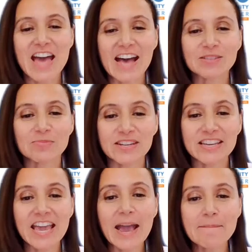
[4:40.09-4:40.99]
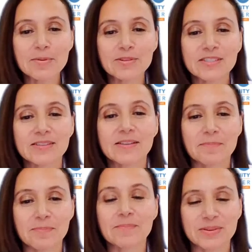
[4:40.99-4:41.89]
asthma can
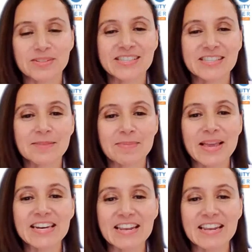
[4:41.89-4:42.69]
participate